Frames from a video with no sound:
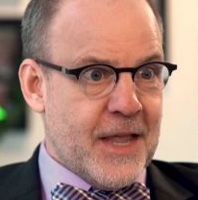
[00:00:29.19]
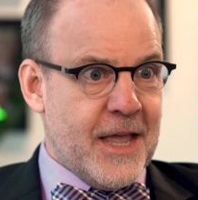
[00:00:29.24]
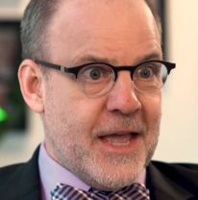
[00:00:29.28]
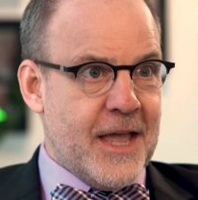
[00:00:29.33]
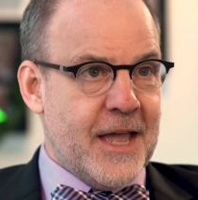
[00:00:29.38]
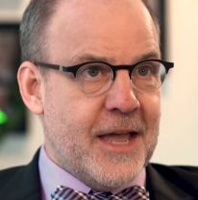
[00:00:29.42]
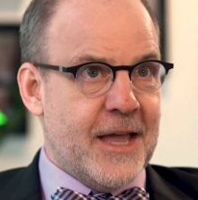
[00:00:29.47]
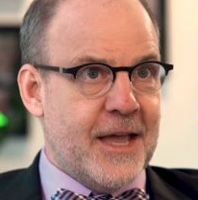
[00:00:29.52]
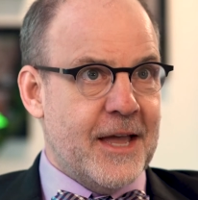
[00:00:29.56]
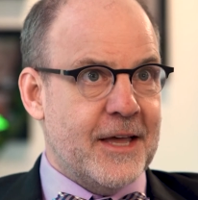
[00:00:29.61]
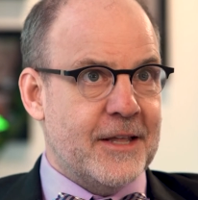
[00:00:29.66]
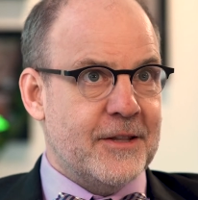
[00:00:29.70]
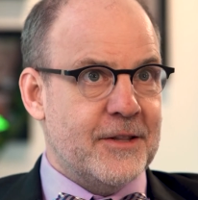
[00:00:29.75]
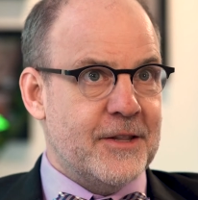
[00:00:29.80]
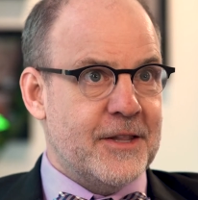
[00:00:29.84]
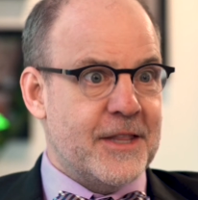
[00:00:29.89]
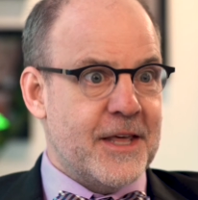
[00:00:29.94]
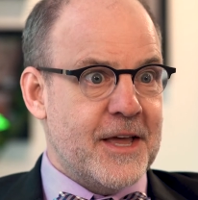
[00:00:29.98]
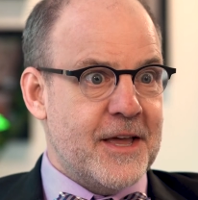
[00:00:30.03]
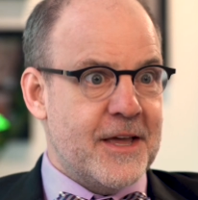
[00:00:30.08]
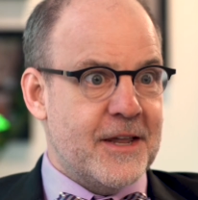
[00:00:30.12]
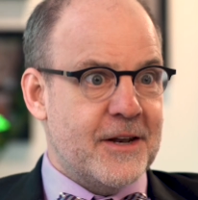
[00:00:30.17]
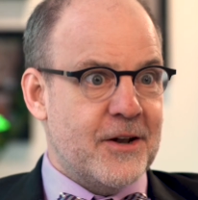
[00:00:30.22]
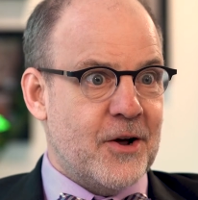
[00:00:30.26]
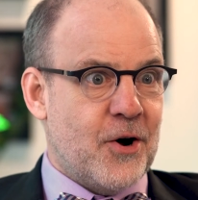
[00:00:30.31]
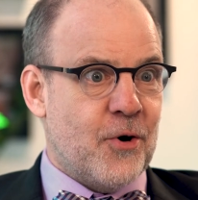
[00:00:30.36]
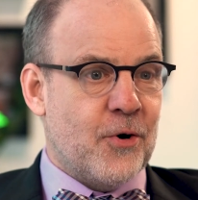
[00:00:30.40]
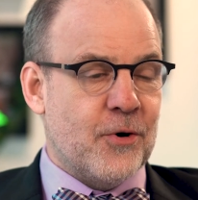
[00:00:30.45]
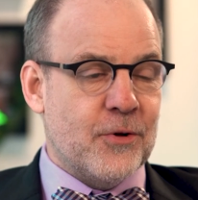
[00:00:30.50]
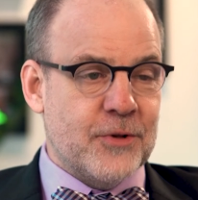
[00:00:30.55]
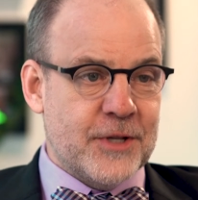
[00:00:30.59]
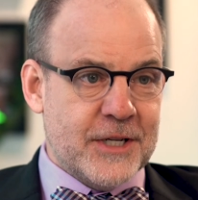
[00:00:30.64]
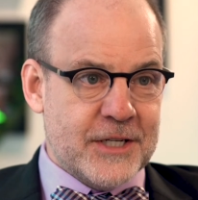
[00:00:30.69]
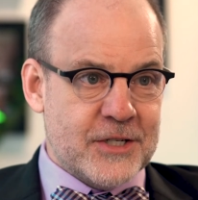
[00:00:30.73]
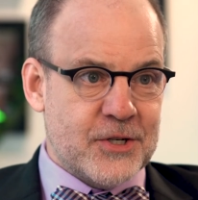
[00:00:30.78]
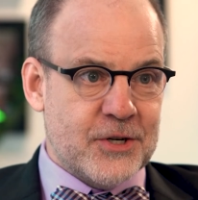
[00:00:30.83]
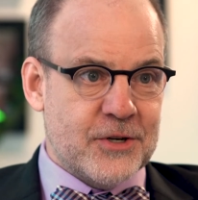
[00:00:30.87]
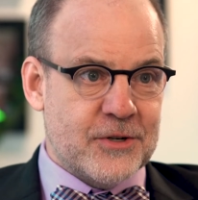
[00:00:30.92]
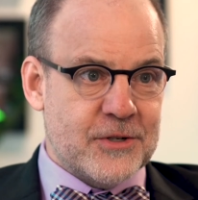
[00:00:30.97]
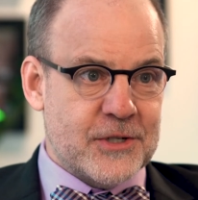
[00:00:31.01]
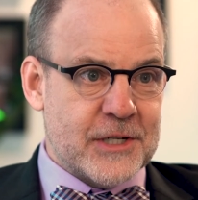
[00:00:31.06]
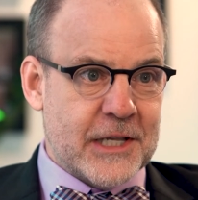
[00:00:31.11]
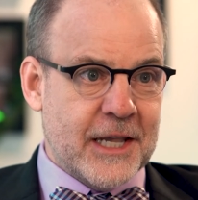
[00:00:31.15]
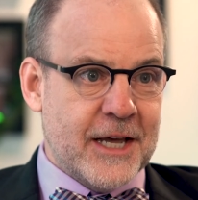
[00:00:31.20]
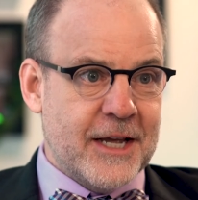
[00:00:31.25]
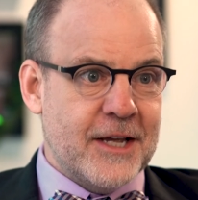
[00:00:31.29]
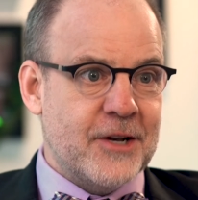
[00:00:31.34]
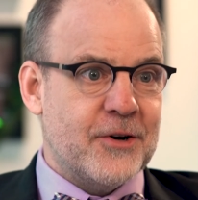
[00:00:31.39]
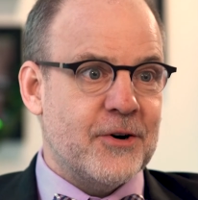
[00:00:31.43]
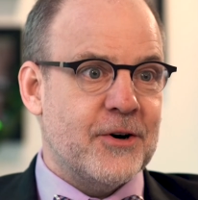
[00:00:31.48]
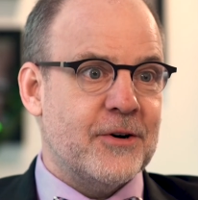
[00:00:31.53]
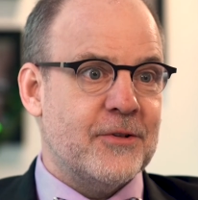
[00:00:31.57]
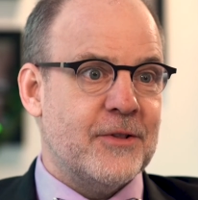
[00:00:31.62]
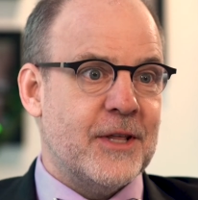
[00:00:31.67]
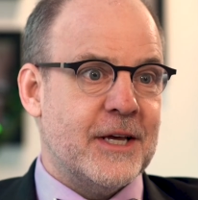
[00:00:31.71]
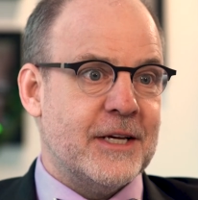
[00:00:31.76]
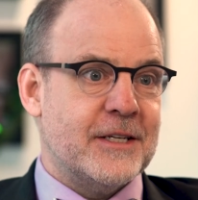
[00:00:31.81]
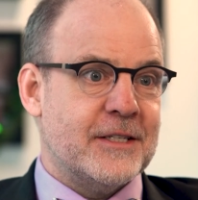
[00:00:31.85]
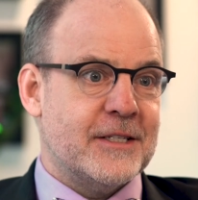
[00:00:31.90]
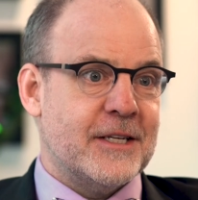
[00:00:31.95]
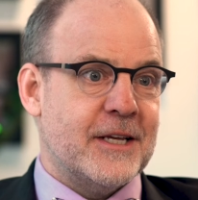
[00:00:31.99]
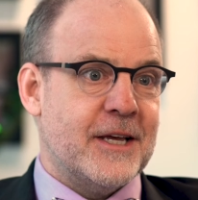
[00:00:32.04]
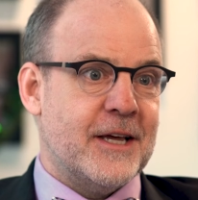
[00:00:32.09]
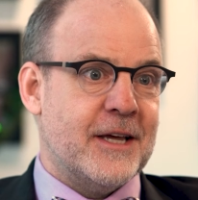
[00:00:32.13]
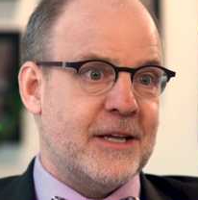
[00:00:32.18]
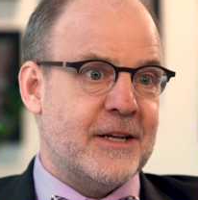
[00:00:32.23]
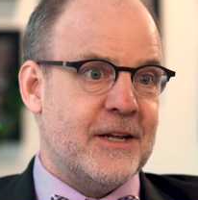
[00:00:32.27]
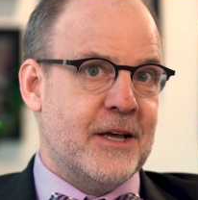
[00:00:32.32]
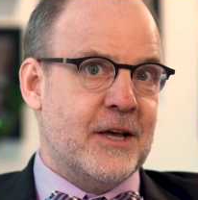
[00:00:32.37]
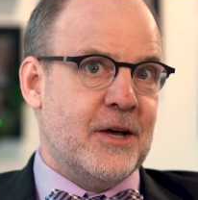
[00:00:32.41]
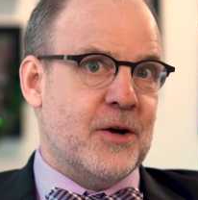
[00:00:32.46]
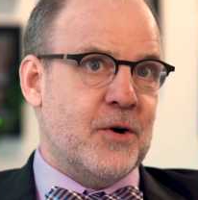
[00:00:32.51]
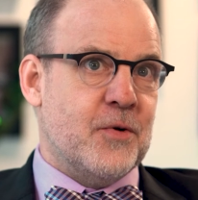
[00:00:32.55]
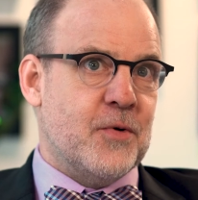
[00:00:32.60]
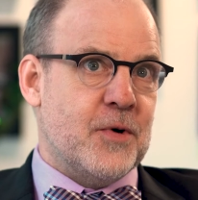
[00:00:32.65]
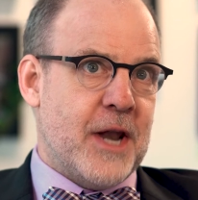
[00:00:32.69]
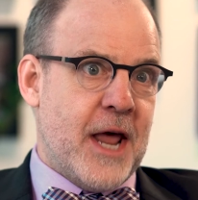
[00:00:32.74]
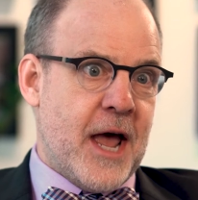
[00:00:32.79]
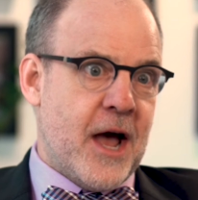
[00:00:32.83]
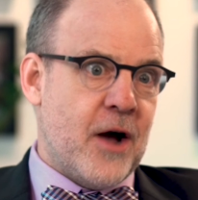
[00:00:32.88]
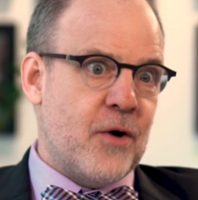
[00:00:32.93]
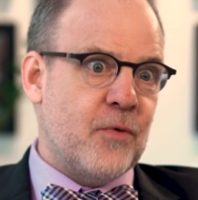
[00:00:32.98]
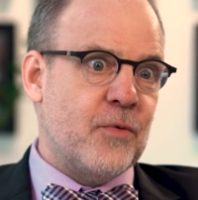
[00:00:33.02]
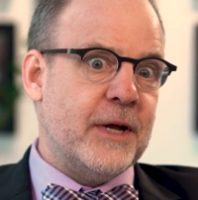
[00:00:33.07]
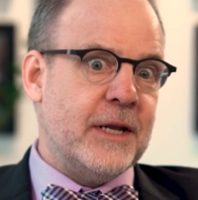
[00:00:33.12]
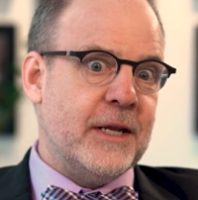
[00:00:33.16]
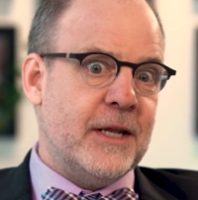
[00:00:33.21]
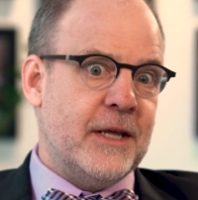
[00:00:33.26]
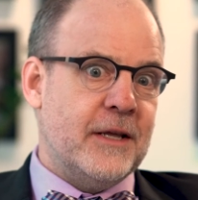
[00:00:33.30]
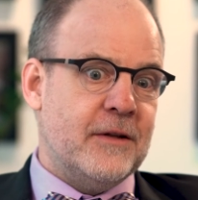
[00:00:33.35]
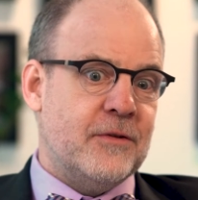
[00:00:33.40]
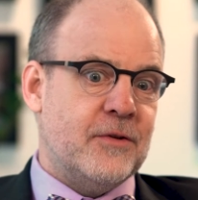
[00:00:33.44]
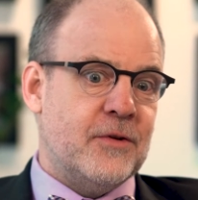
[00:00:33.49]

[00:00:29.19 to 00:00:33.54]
And then all these years later, they said, now we need